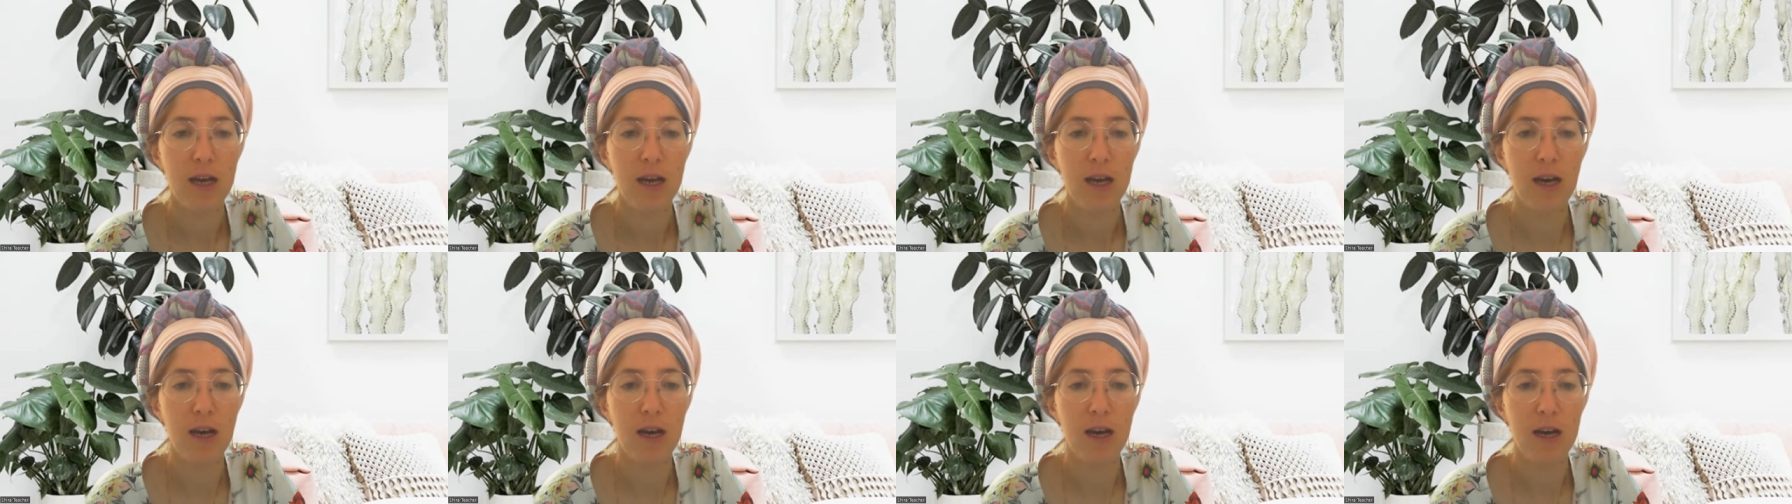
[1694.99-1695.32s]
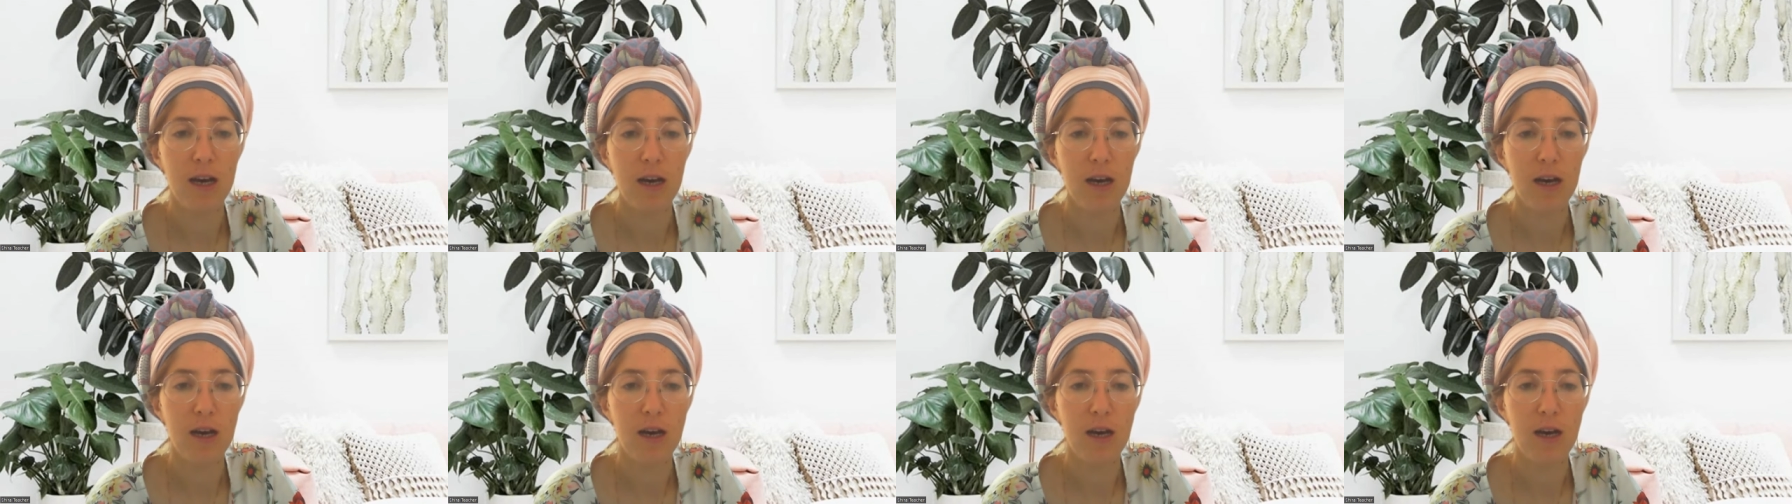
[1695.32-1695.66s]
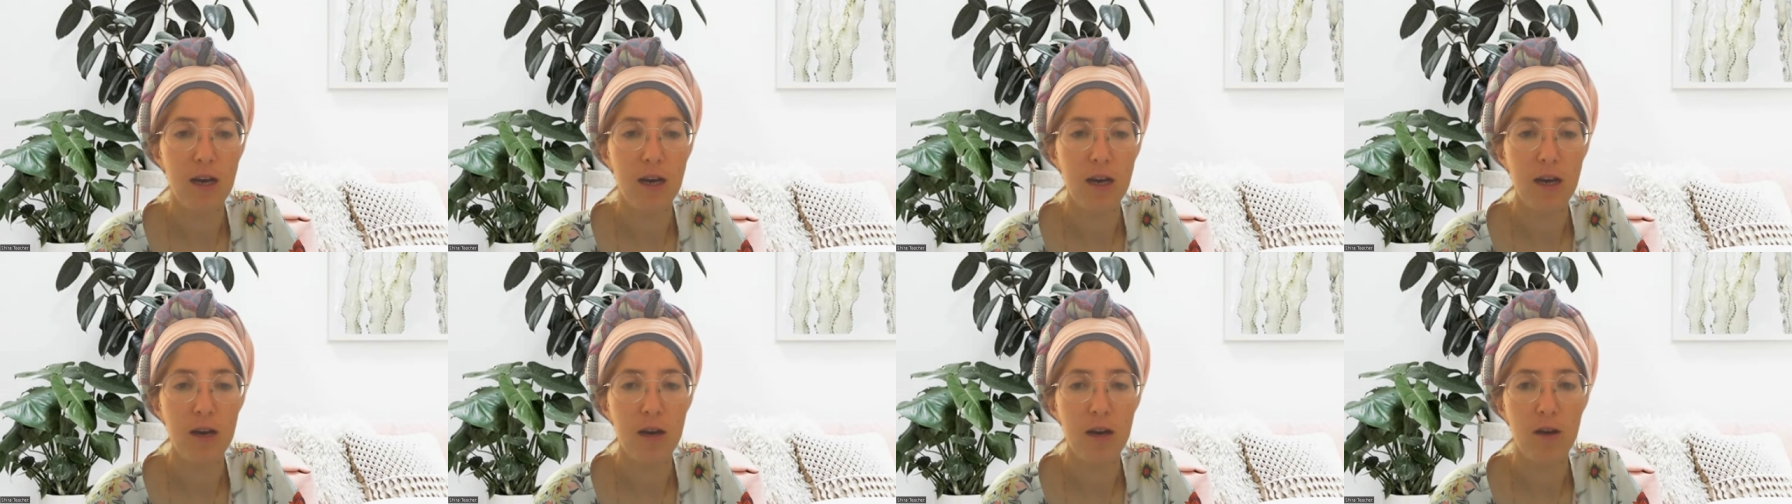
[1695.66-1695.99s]

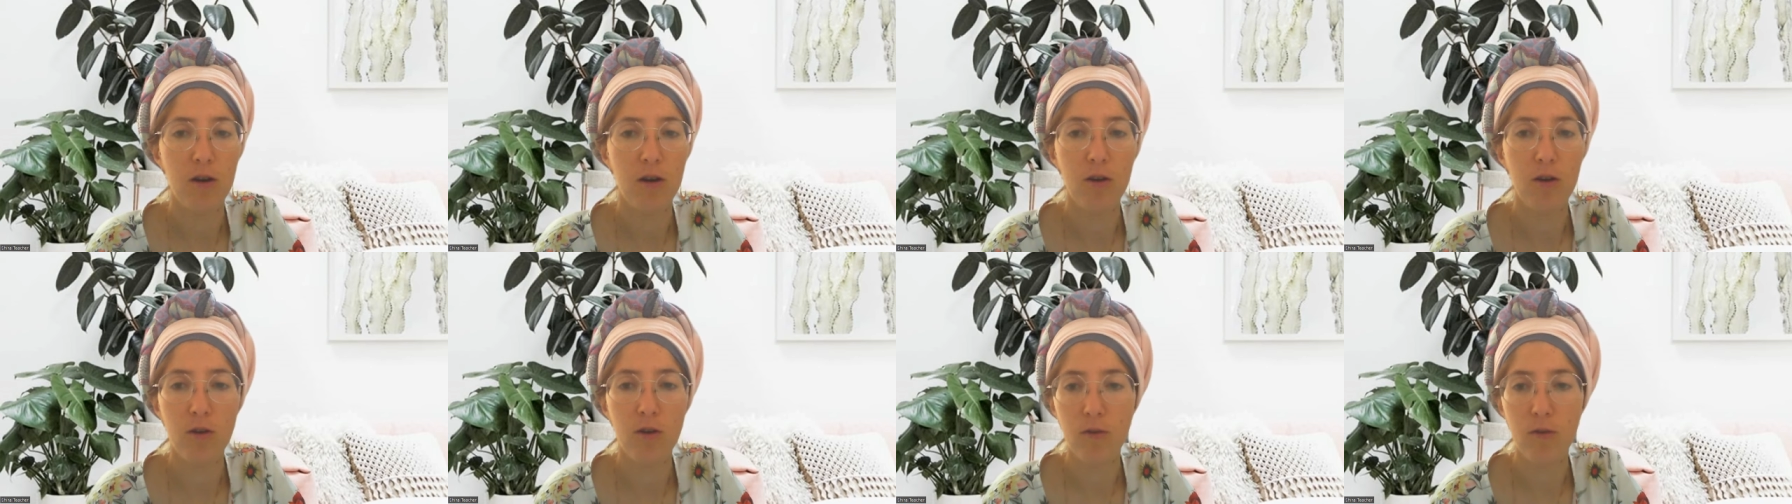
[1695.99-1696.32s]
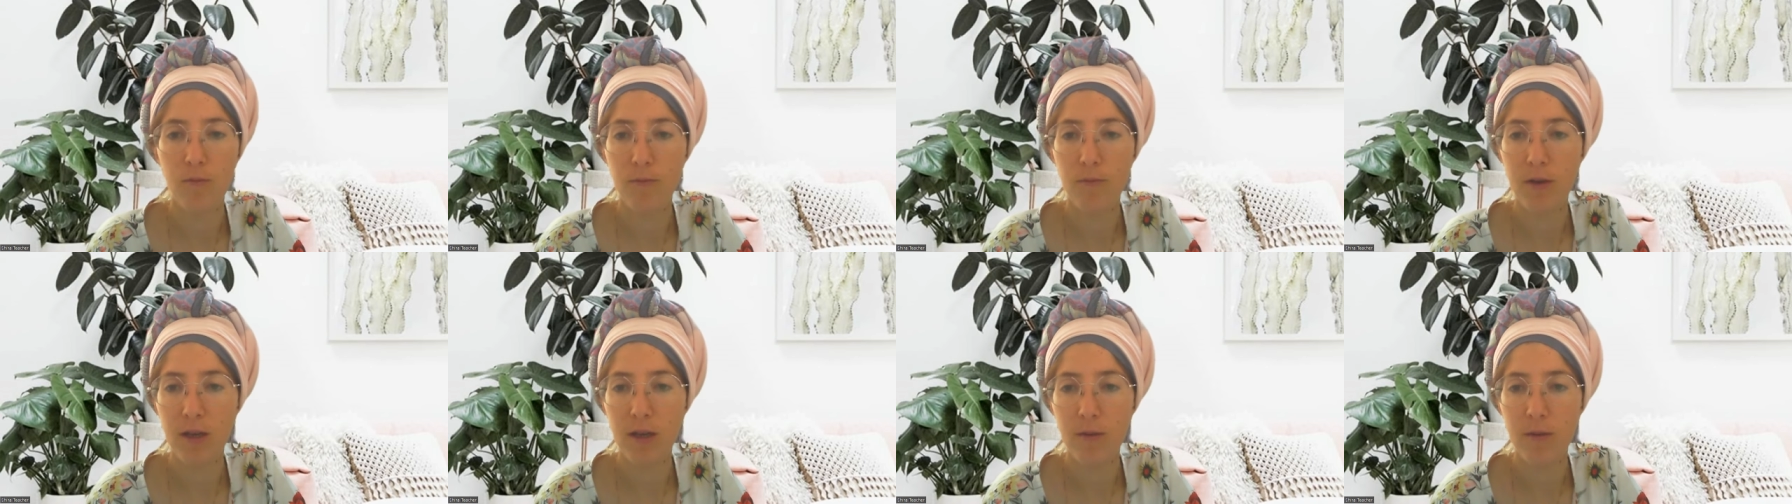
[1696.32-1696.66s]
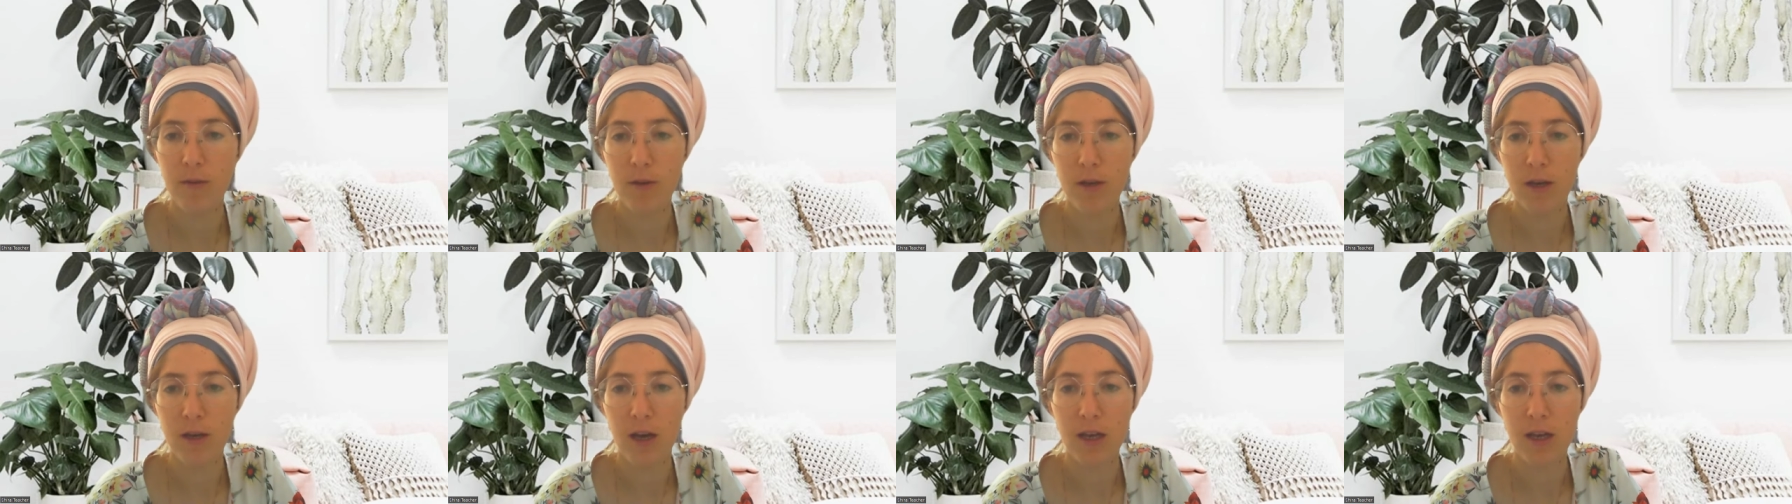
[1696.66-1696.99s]
or
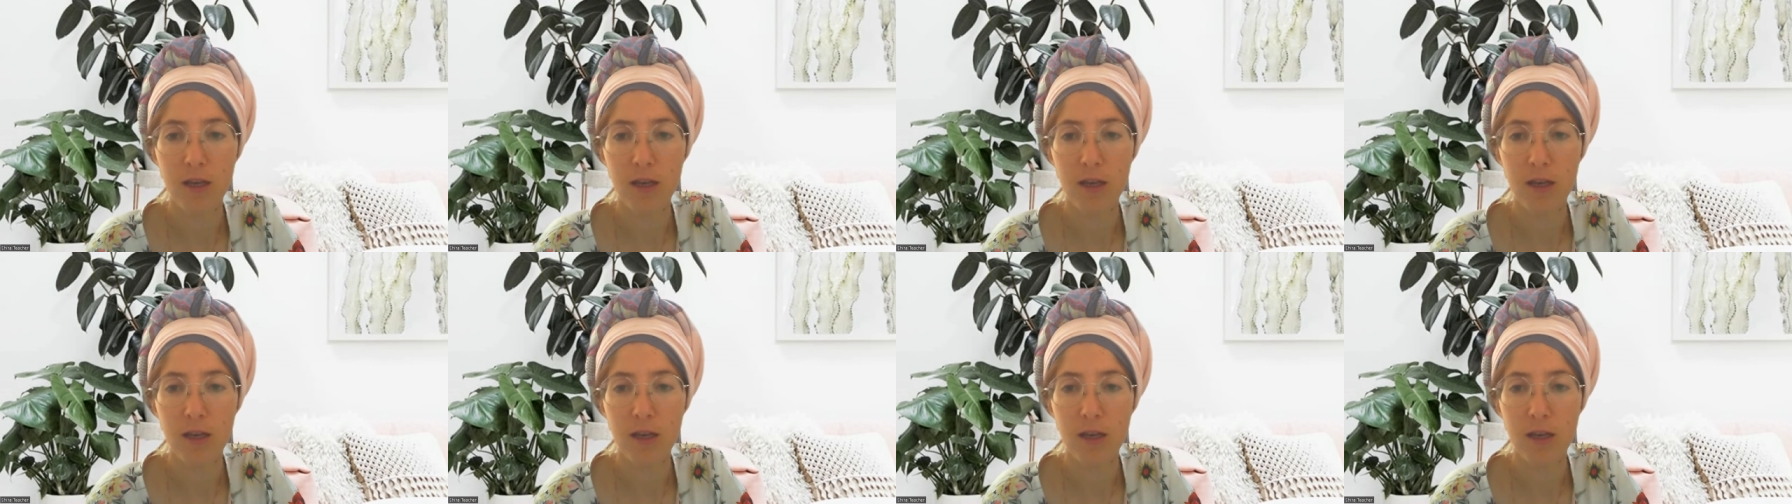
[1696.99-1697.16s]
maybe I